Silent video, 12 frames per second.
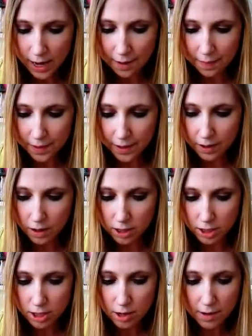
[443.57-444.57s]
And then
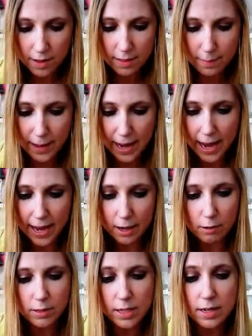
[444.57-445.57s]
also in the
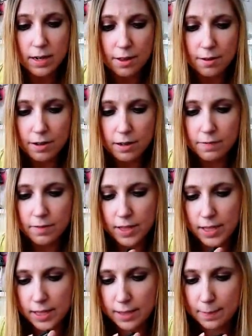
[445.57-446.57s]
bag was another of
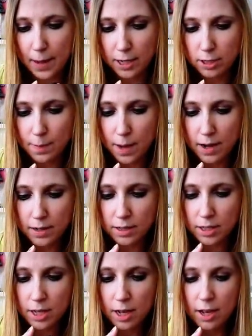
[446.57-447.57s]
the
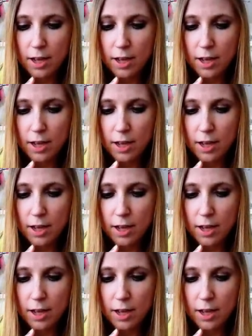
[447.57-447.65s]
Smashbox